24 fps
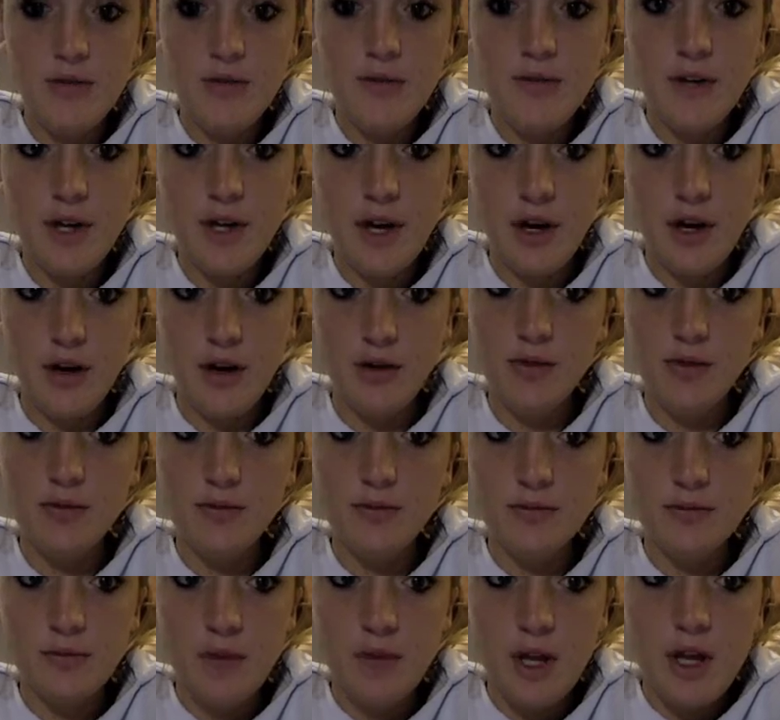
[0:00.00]
Foucault,
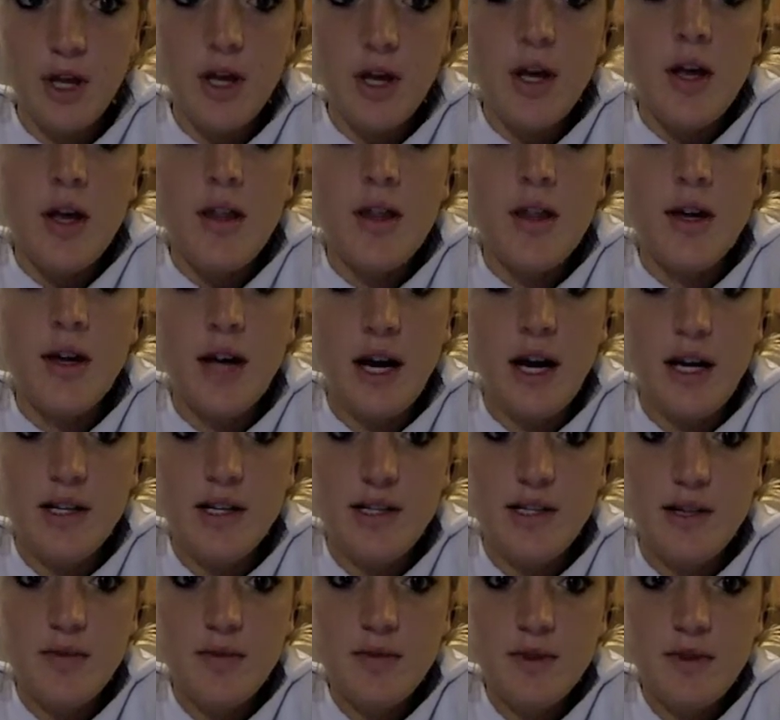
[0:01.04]
the
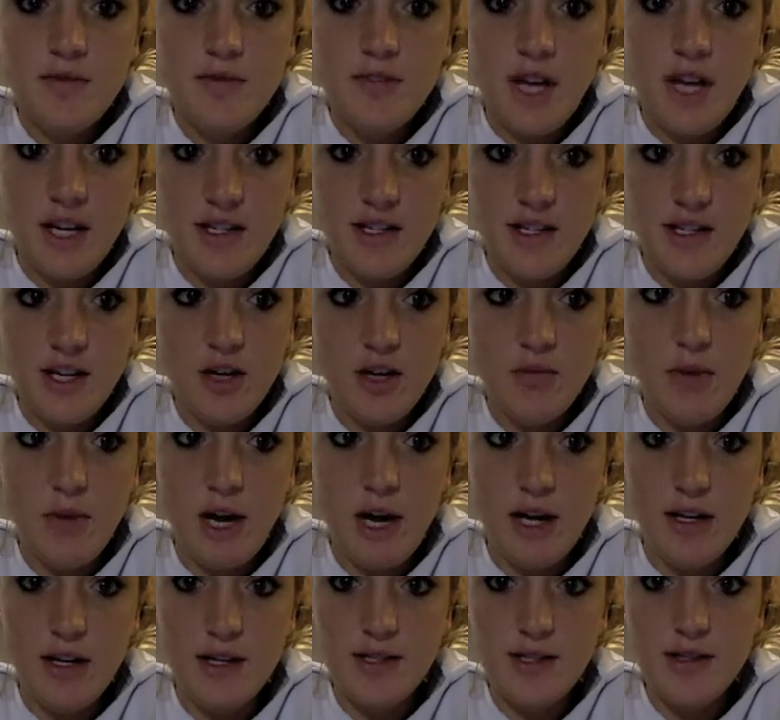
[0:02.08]
concept of docile
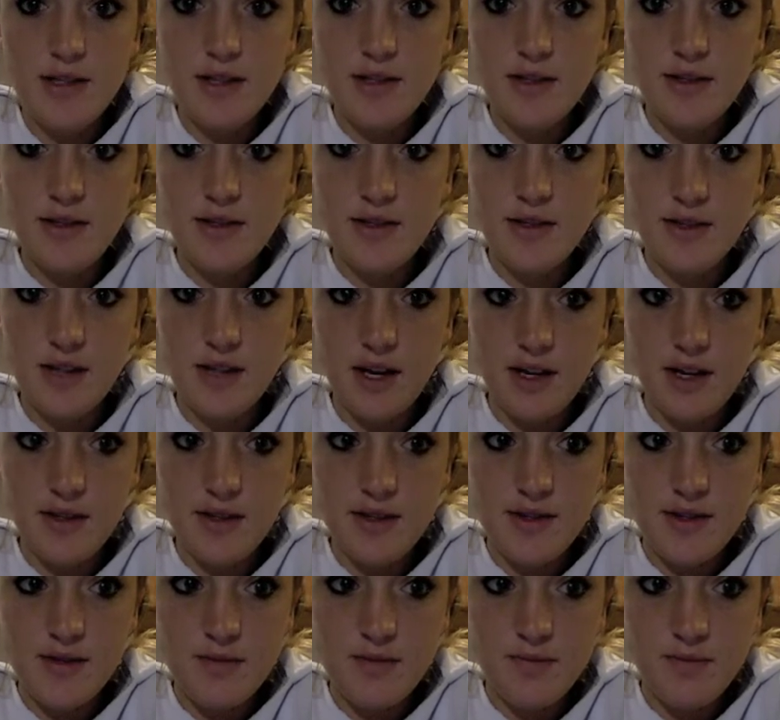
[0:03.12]
bodies is
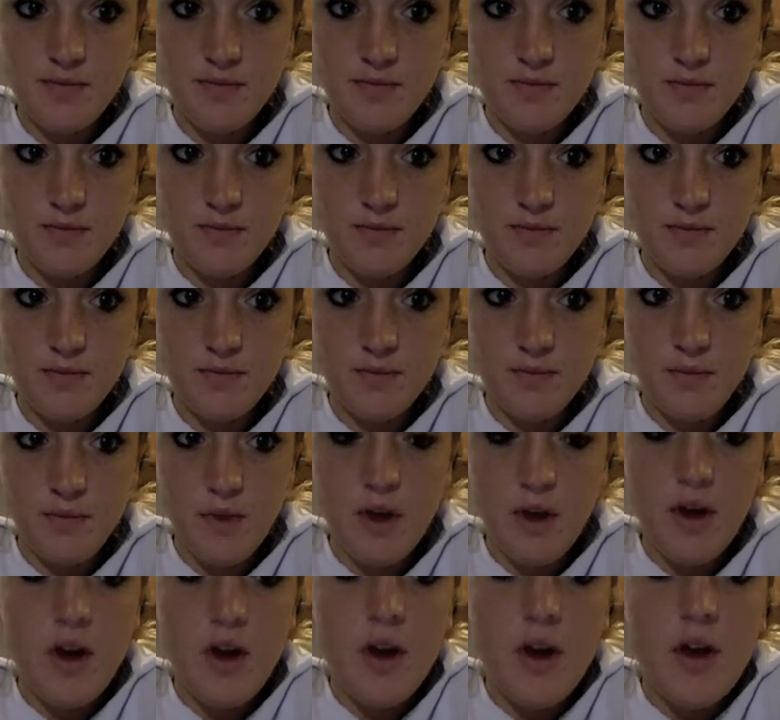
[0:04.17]
discussed.
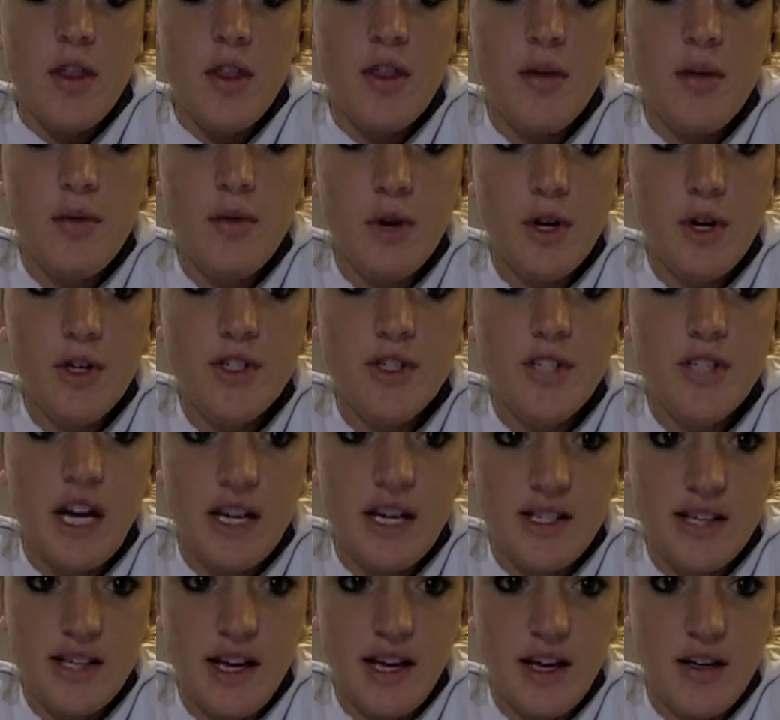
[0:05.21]
The word
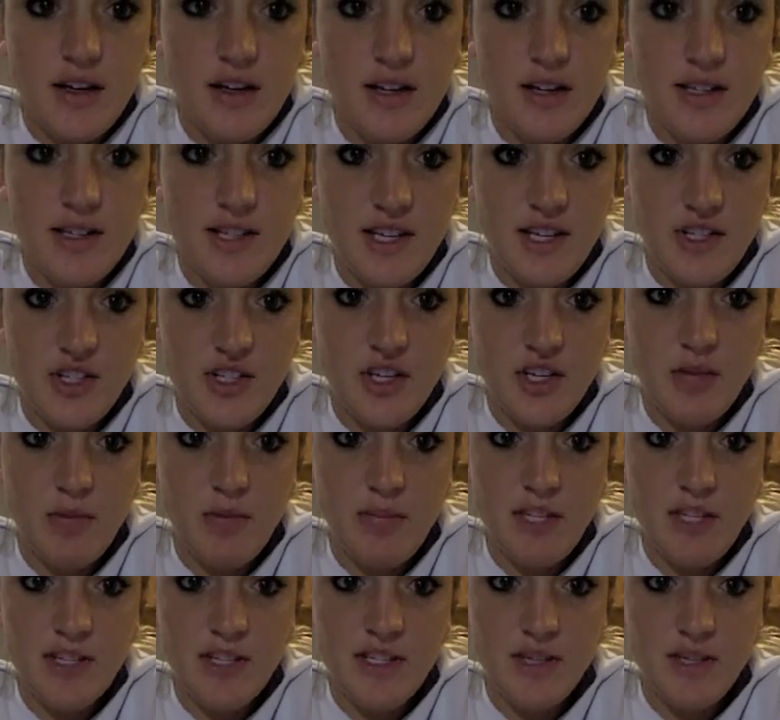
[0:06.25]
docile essentially
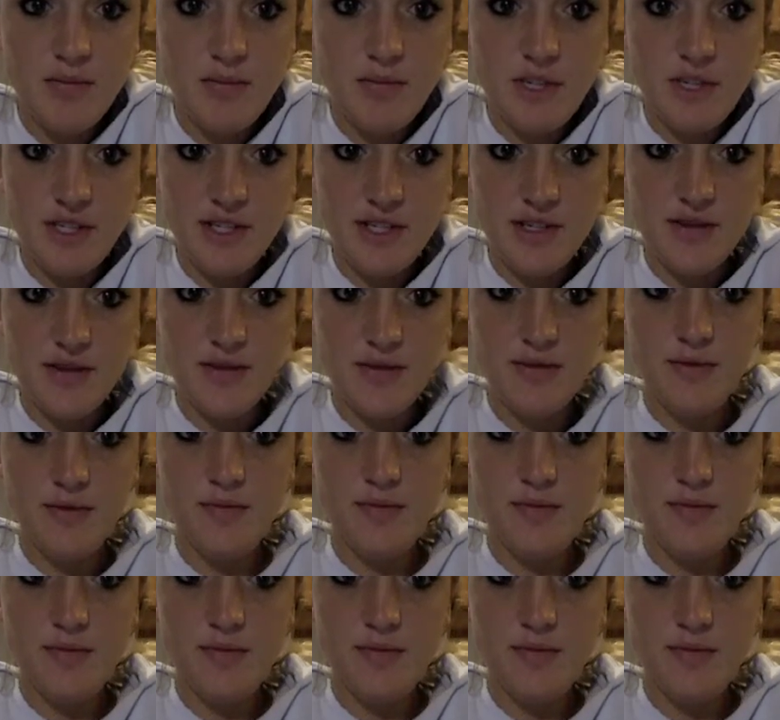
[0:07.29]
means submissive.